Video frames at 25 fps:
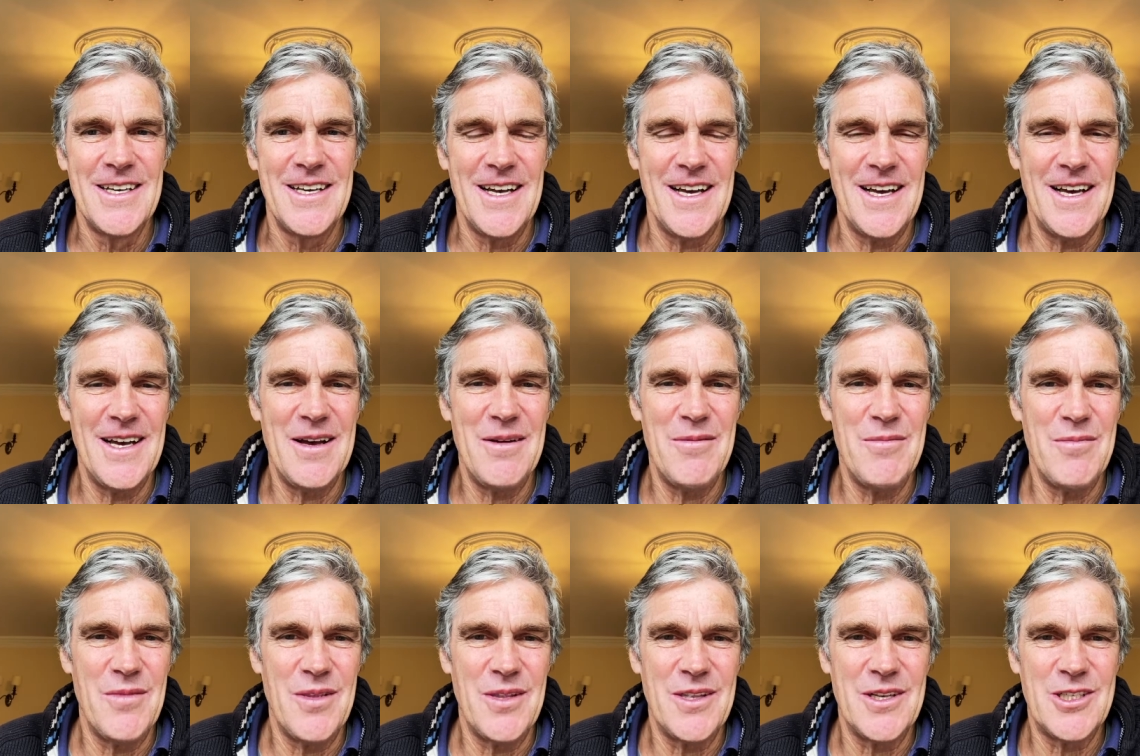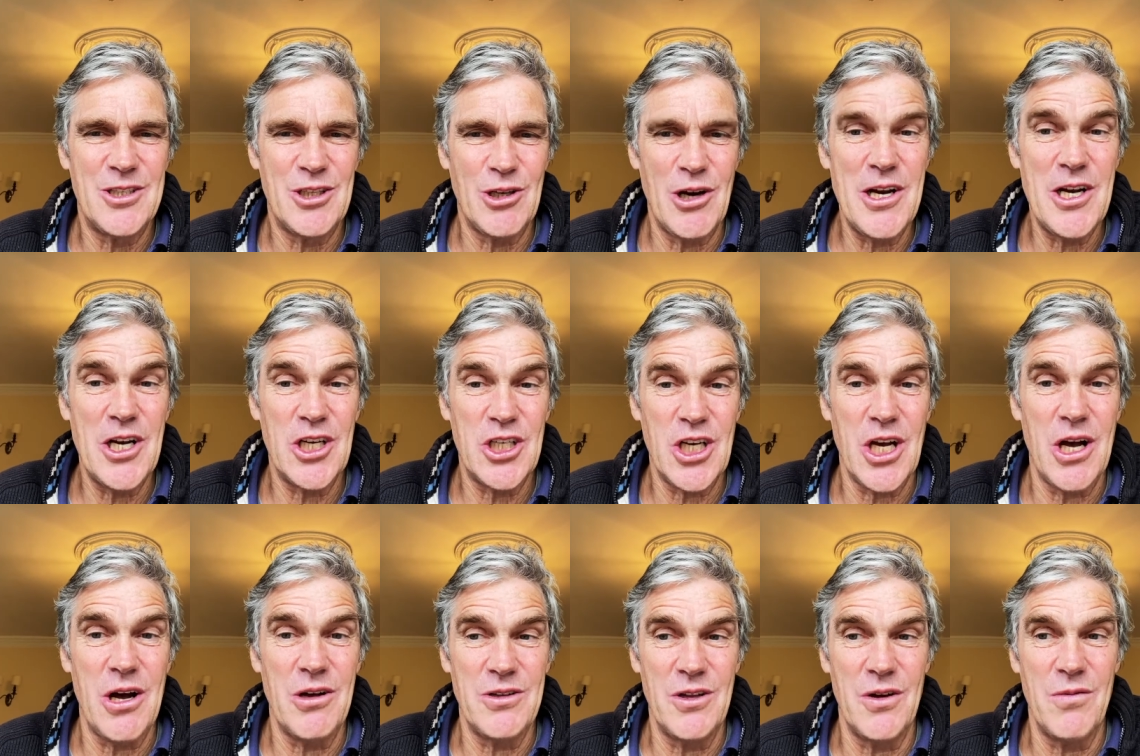um, train a
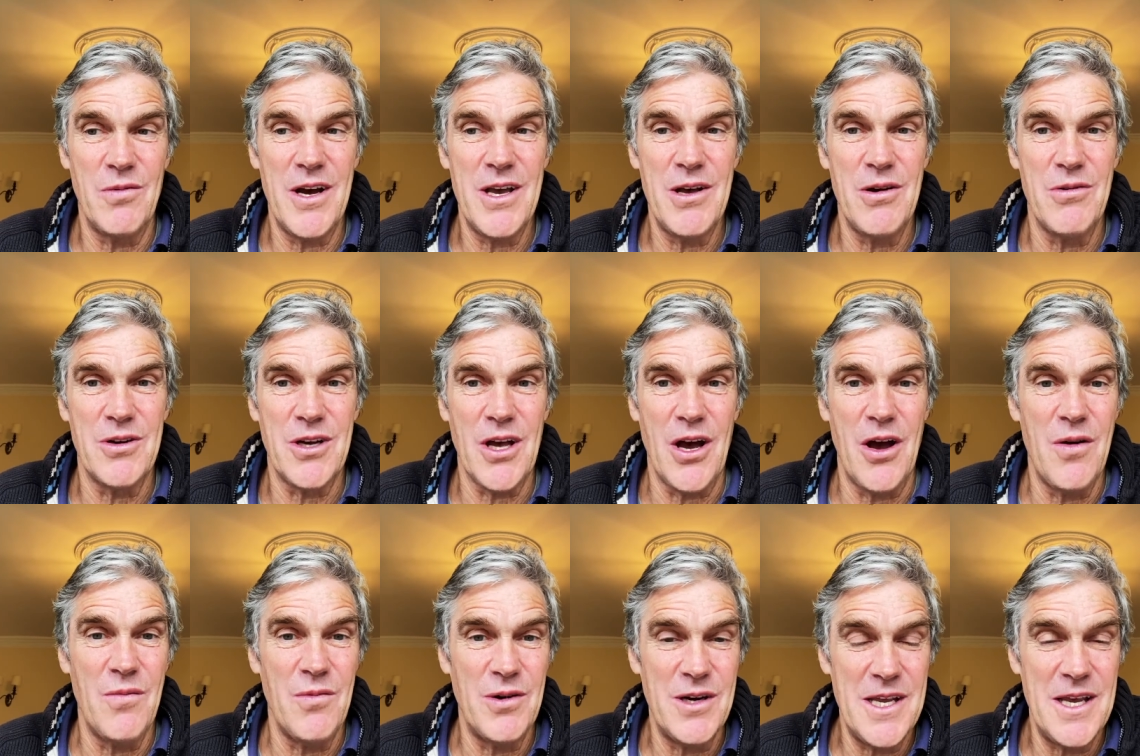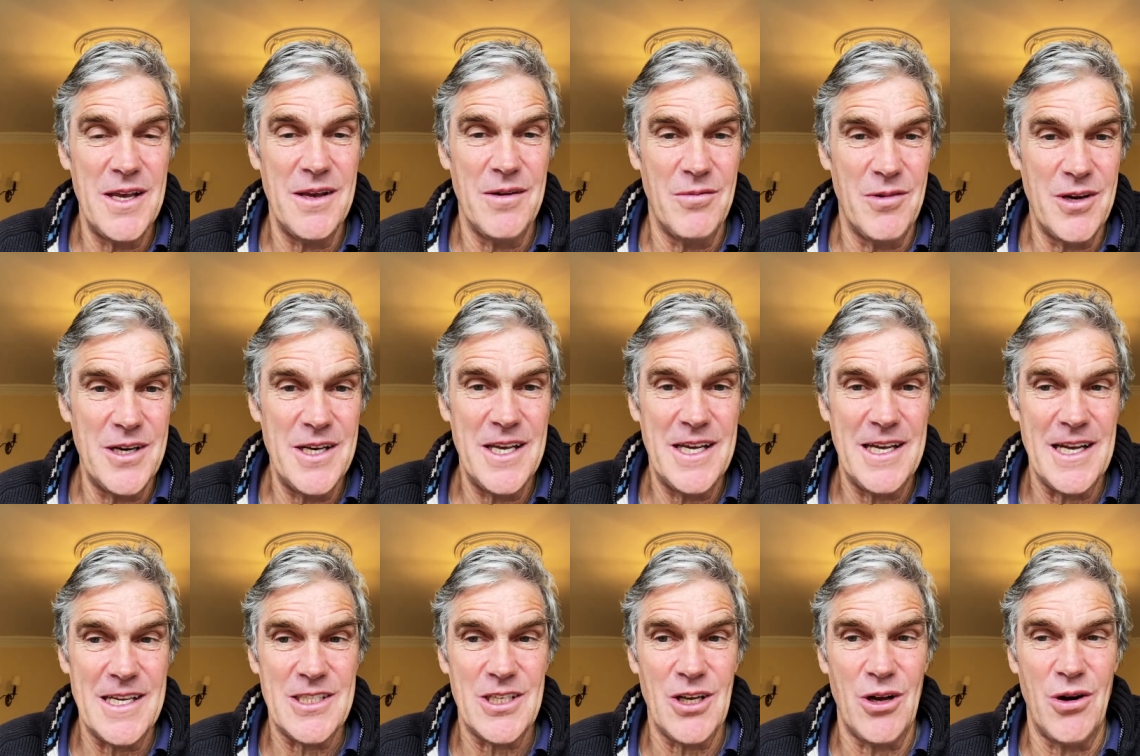child in the way he'll go, and when he, when he
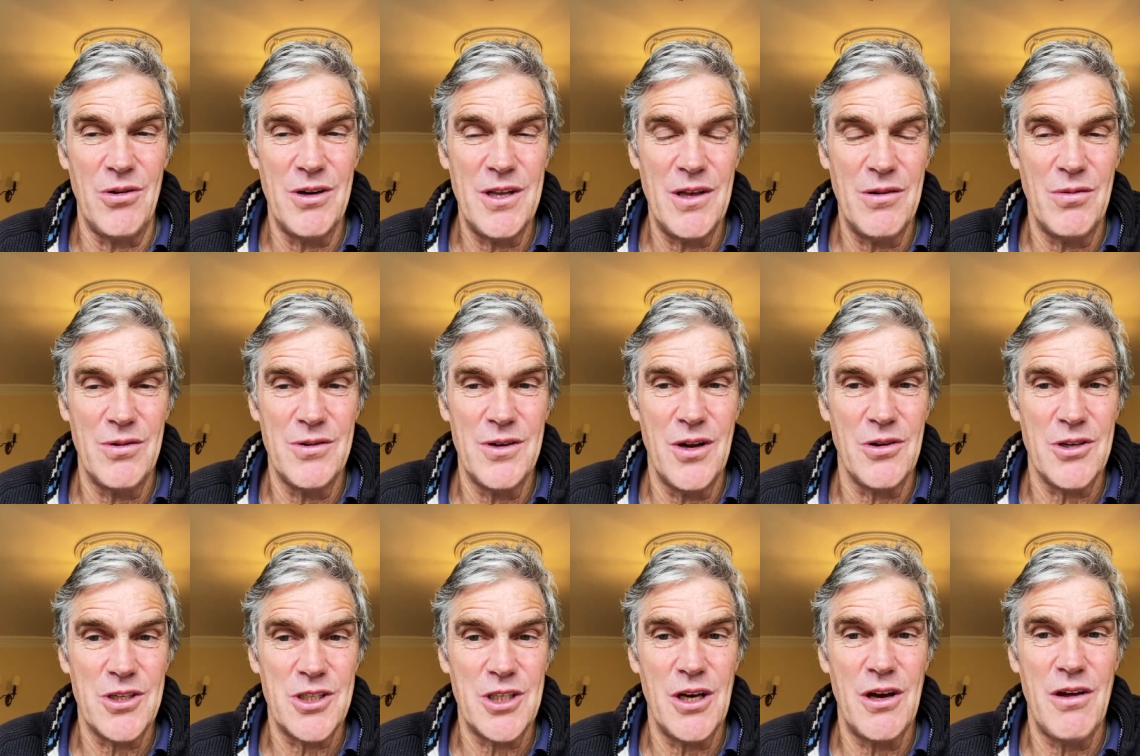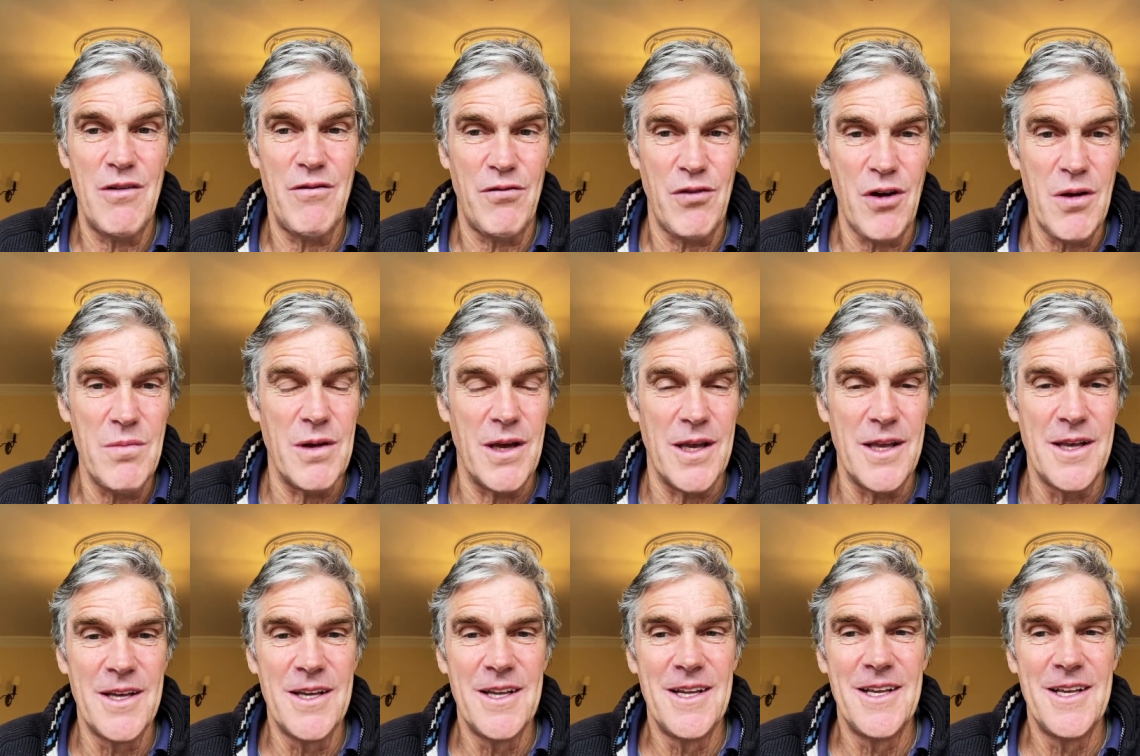gets old, he will not turn from it.